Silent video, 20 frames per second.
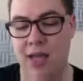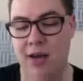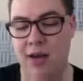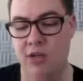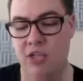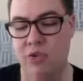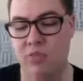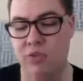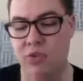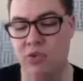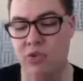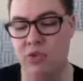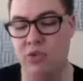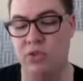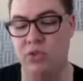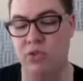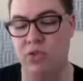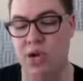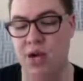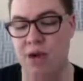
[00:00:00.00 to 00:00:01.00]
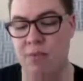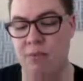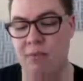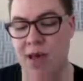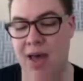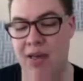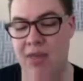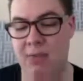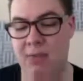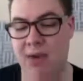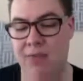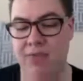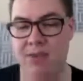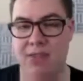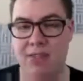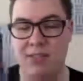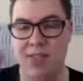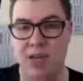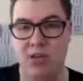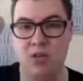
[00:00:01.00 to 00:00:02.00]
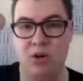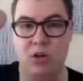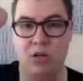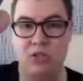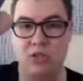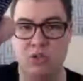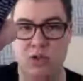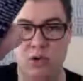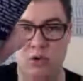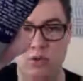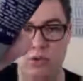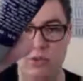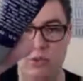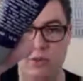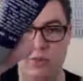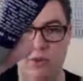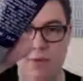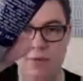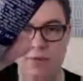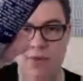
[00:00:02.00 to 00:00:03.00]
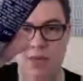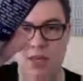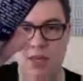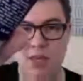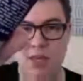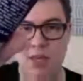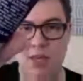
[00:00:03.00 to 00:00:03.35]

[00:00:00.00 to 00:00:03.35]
Energy Booster to combat puffiness and dark circles from the